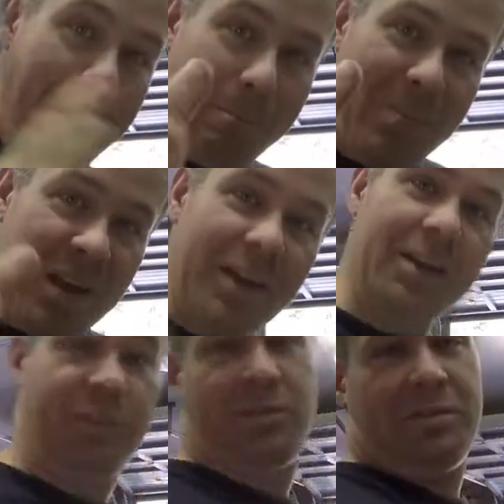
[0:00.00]

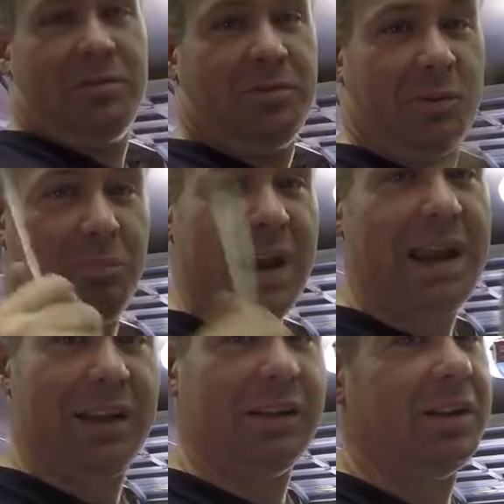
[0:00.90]
minutes from
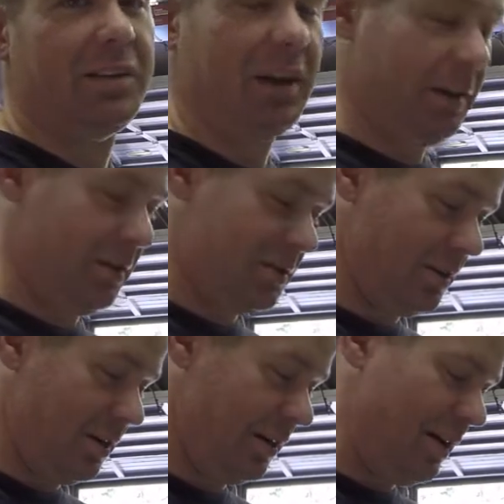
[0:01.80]
painting the inside of this
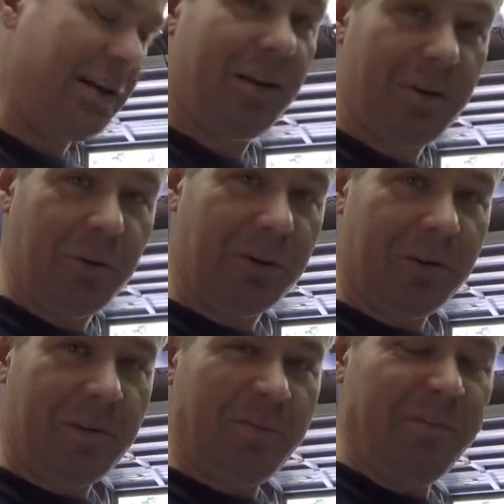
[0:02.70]
car. Now
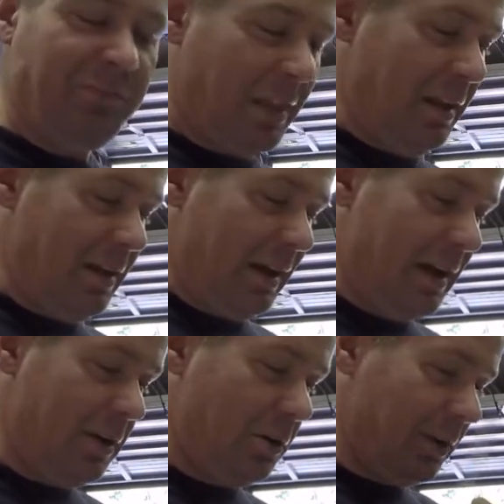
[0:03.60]

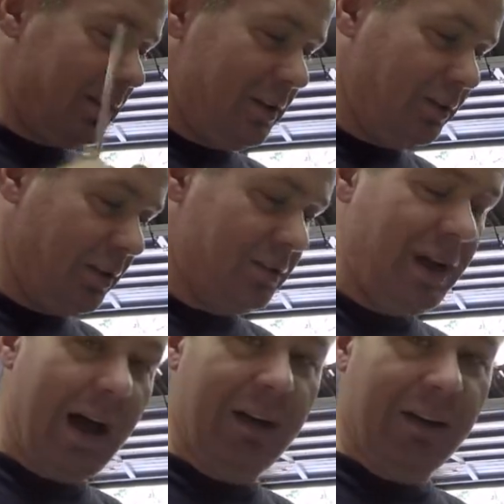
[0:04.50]
I know that this is
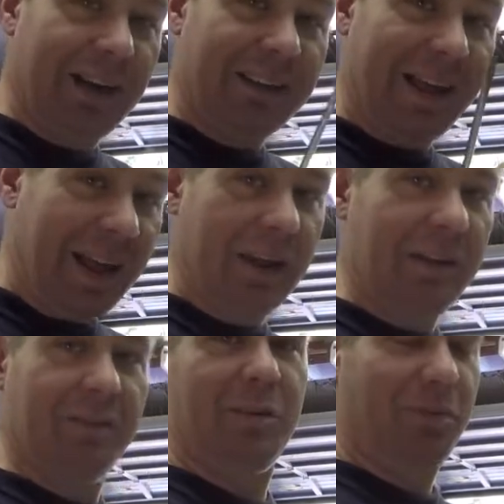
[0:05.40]
not like the
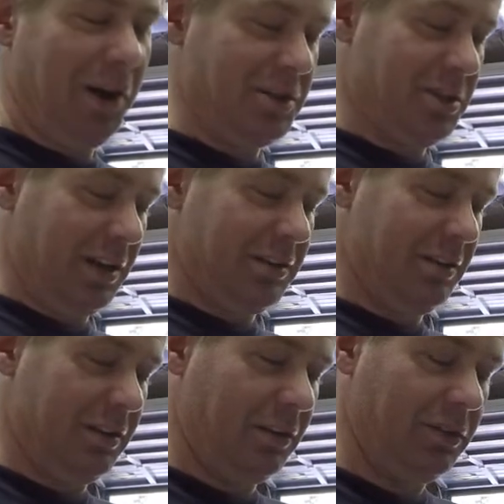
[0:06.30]
end of the project,
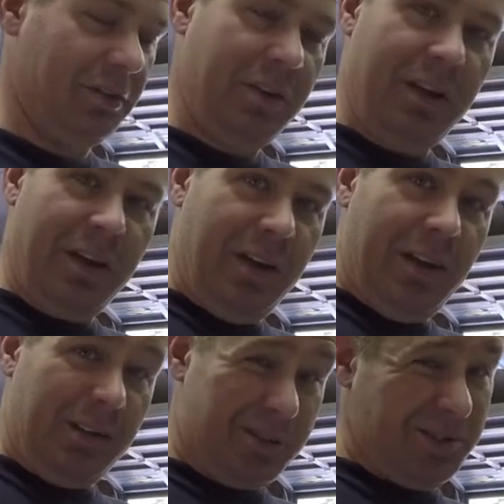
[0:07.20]
and
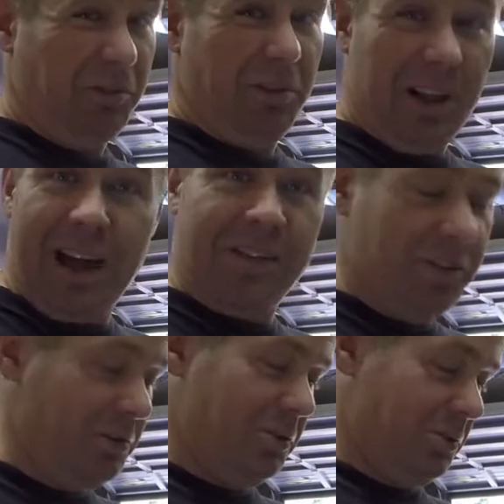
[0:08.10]
there's still a lot
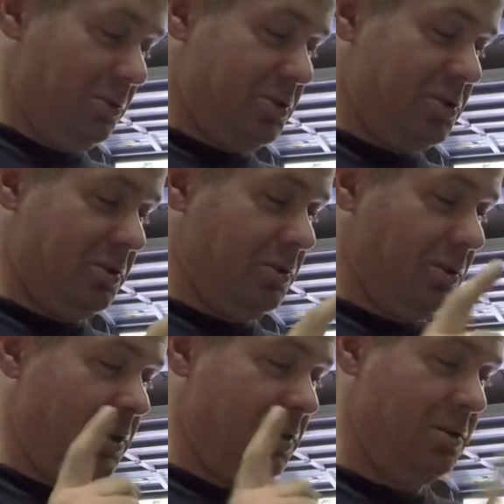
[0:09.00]
to do. There's
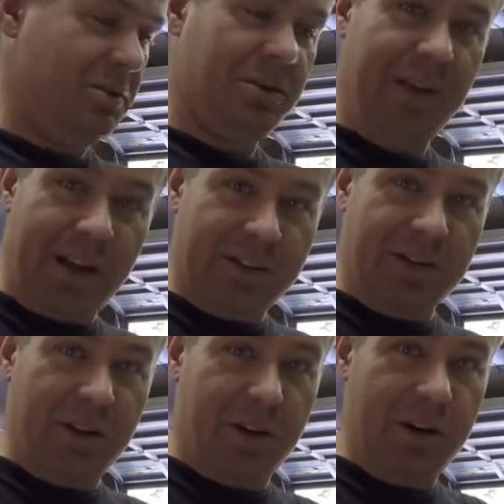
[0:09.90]
still the
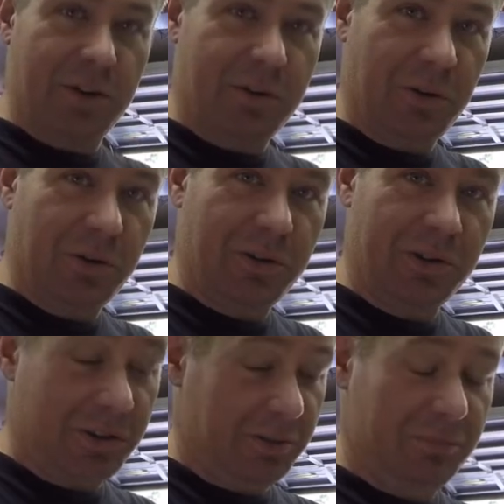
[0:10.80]
exterior doors.
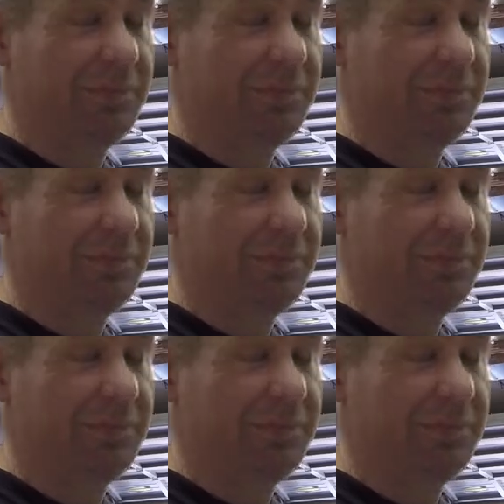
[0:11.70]
You